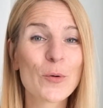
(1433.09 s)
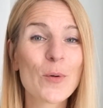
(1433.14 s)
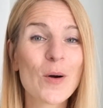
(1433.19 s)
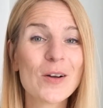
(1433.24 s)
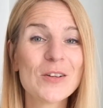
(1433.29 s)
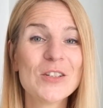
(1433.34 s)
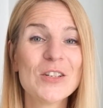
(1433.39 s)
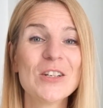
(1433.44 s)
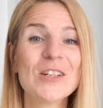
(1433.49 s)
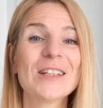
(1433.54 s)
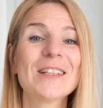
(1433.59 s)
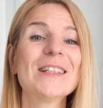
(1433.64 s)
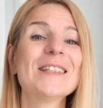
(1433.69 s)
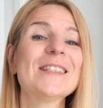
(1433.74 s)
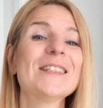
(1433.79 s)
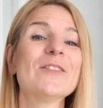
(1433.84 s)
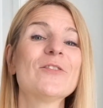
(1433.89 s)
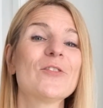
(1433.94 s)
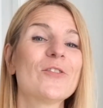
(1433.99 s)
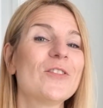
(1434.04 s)
watching this
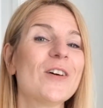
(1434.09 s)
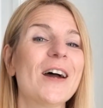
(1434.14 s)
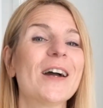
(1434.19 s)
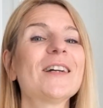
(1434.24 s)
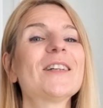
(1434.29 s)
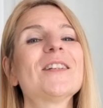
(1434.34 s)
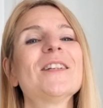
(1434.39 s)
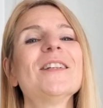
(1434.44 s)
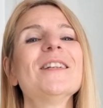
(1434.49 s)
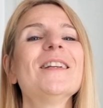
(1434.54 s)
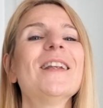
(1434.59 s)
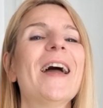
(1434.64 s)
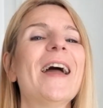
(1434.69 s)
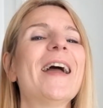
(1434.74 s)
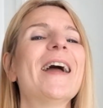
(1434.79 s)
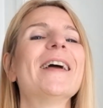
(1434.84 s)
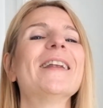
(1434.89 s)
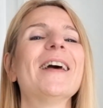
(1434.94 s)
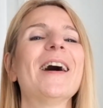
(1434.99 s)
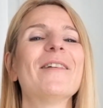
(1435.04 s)
introduction and